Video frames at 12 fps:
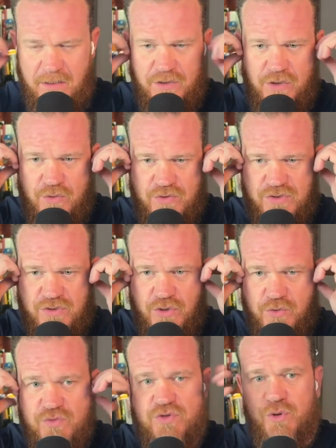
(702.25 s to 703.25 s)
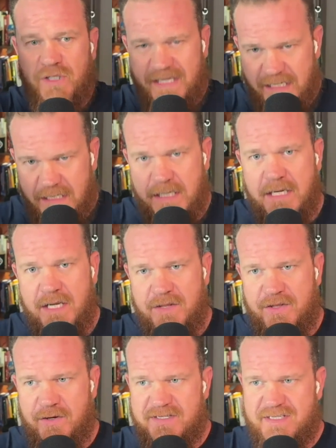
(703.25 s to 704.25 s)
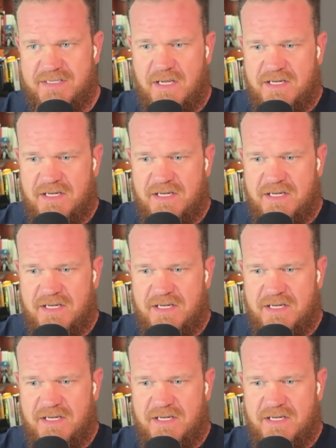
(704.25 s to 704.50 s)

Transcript: Usually there is